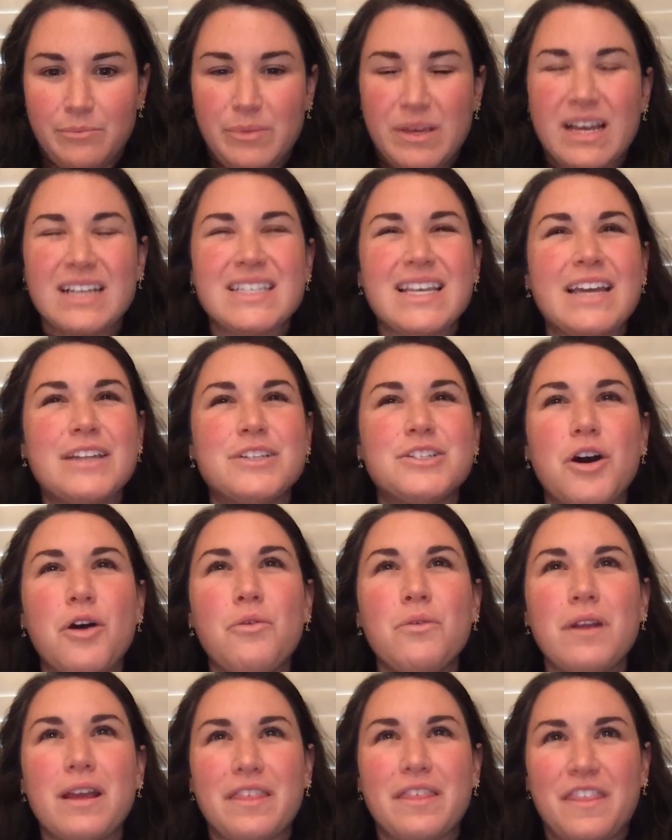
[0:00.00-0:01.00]
Because I
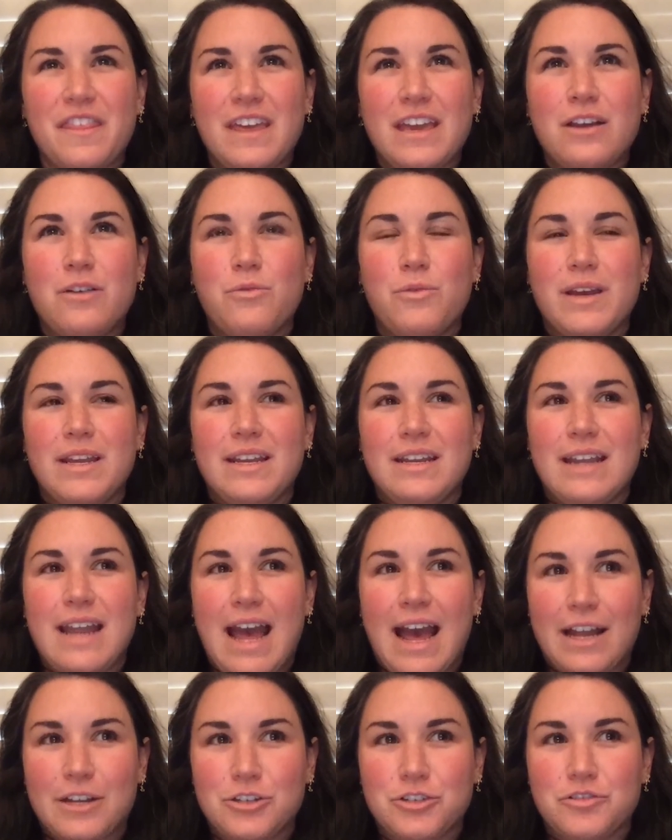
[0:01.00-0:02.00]
don't think we
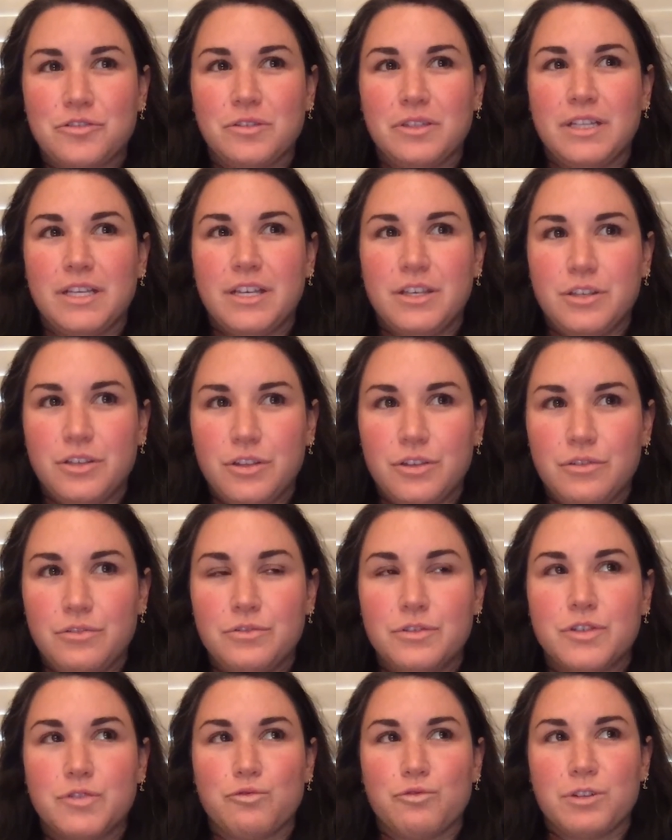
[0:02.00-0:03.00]
naturally
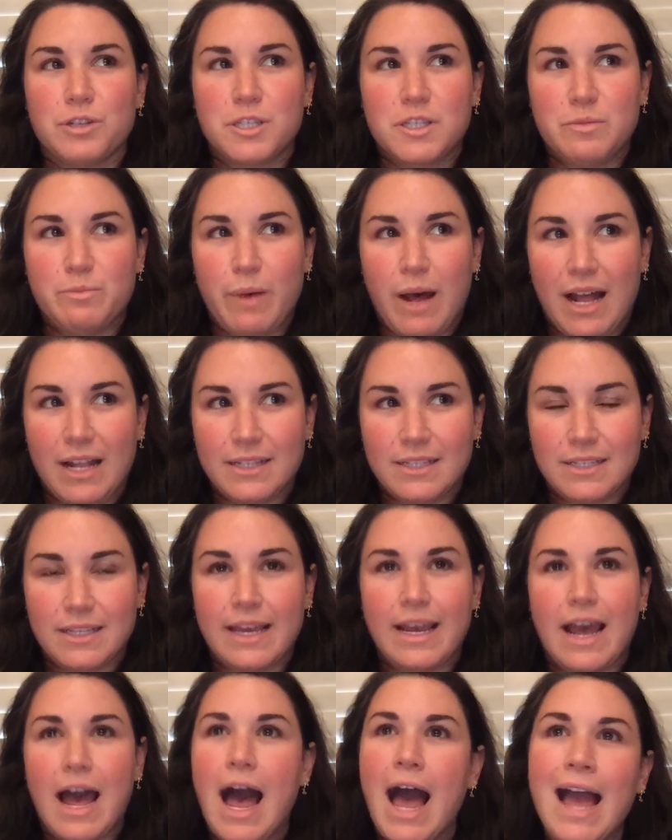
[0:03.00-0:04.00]
use response,
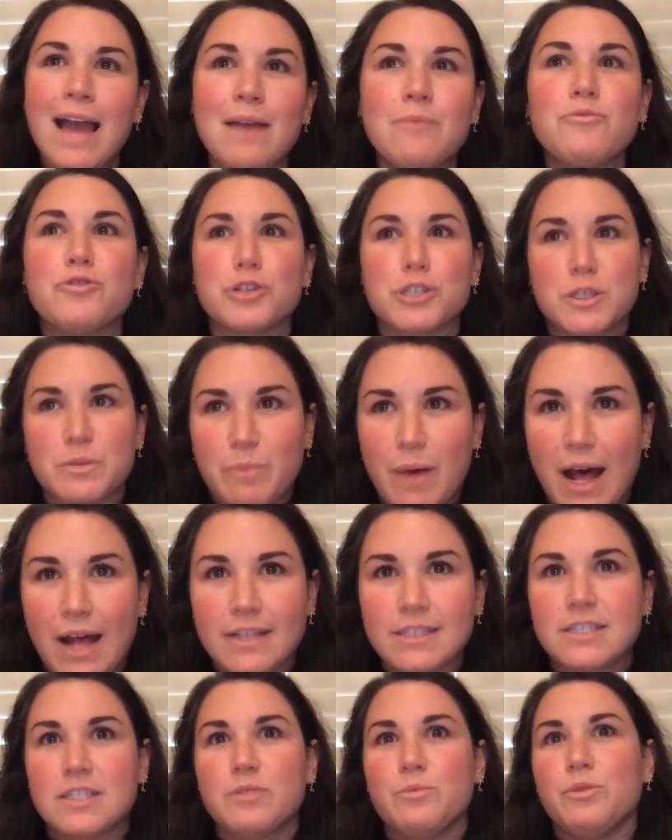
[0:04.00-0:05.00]
like, I'm
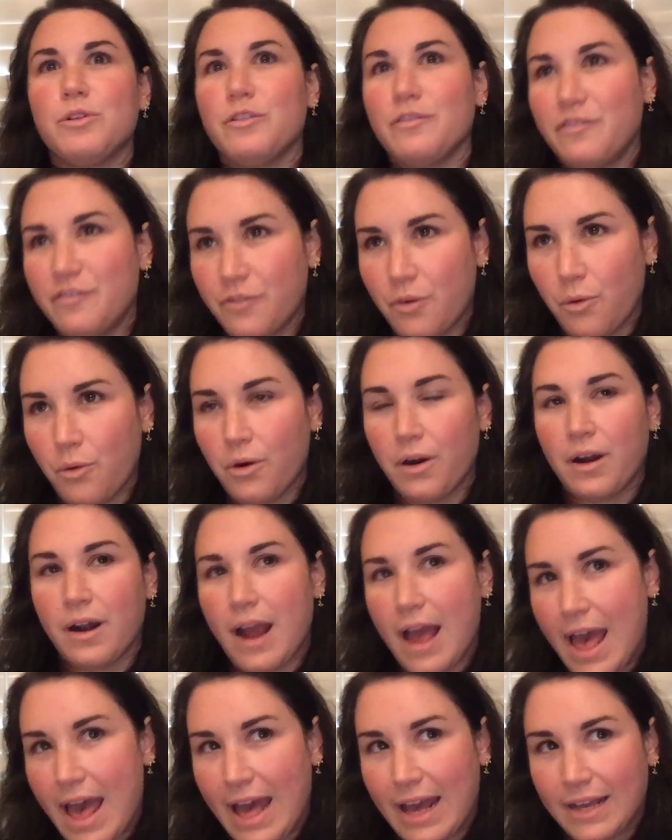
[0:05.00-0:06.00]
responsible
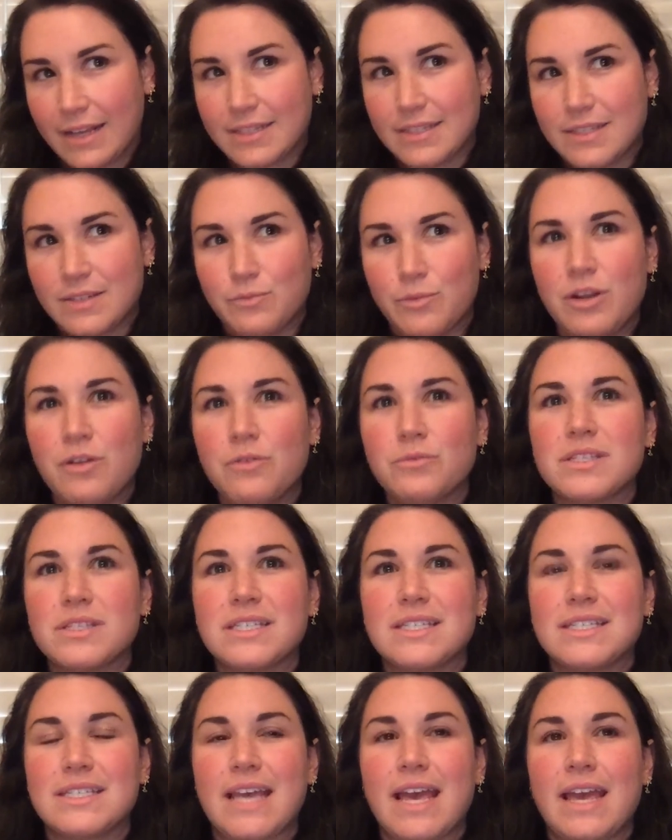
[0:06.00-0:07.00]
for X. We don't
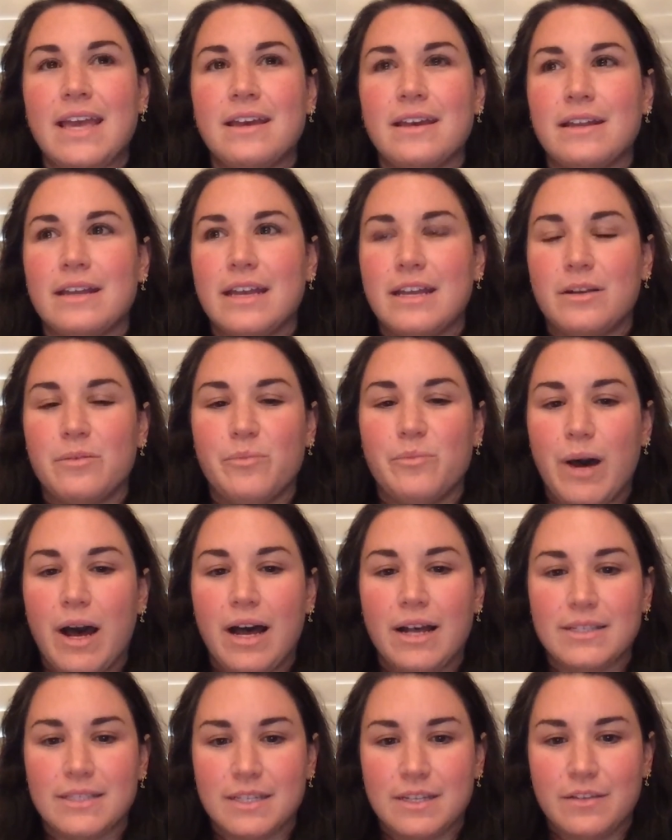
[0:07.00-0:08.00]
say it in a
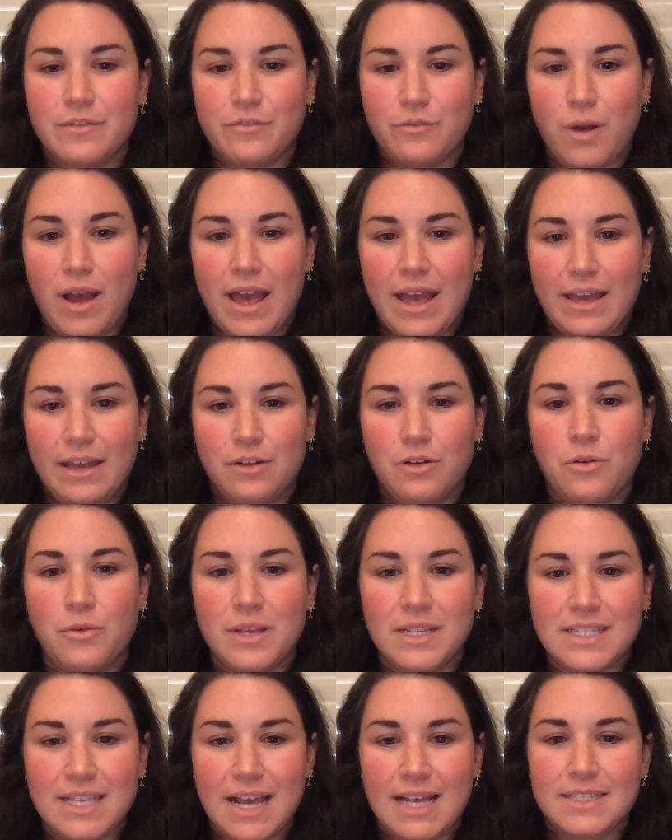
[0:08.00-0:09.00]
positive way. It
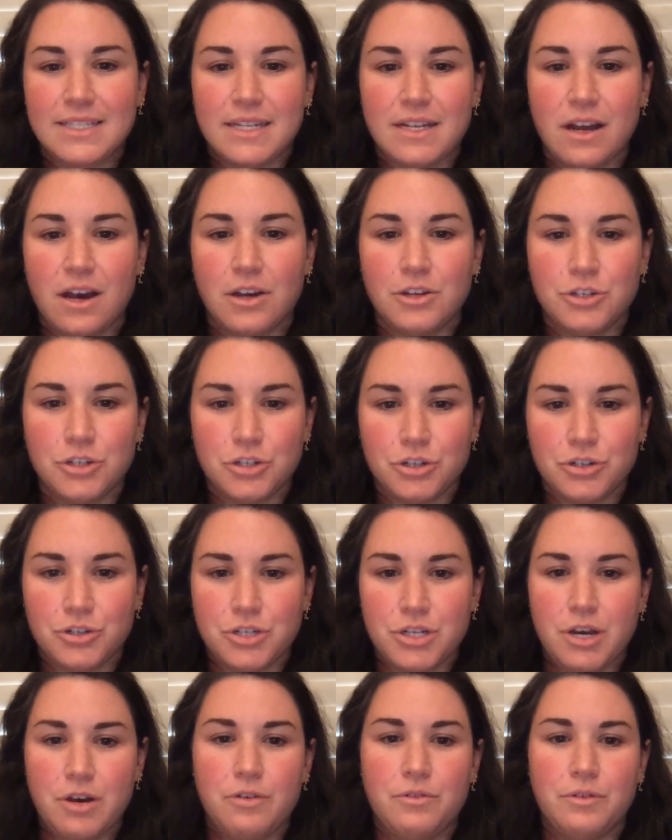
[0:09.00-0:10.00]
always has an
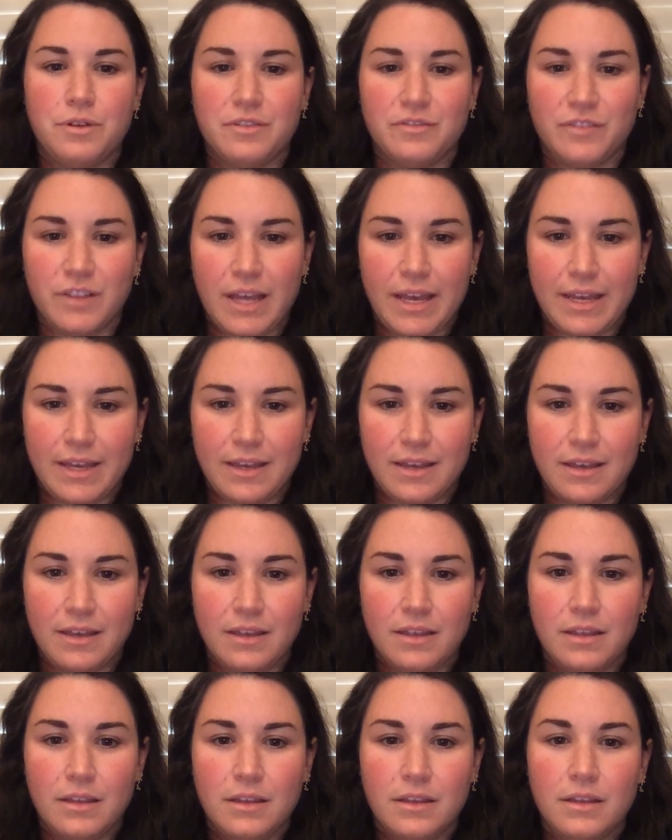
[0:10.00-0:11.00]
undertone of like,
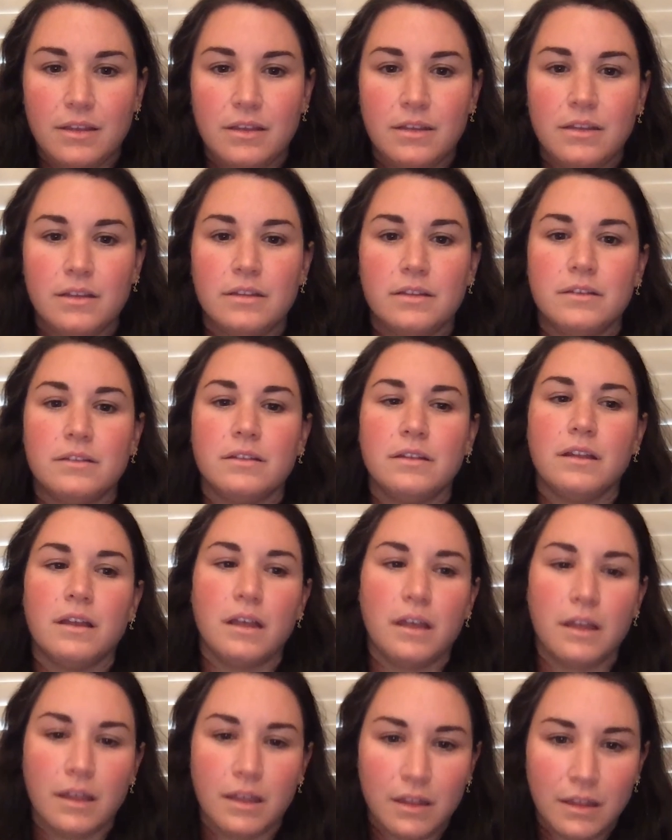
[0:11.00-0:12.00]

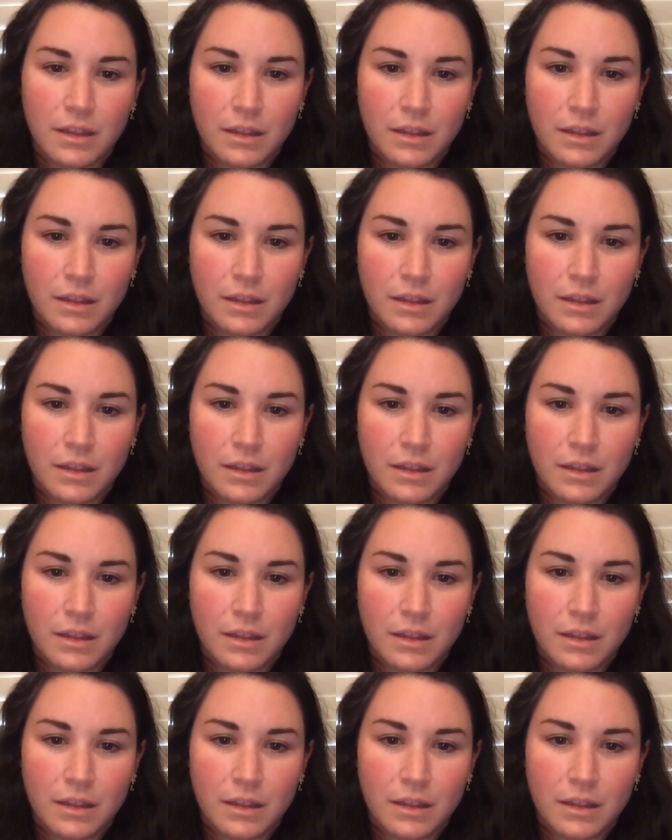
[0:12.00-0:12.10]
"Ugh,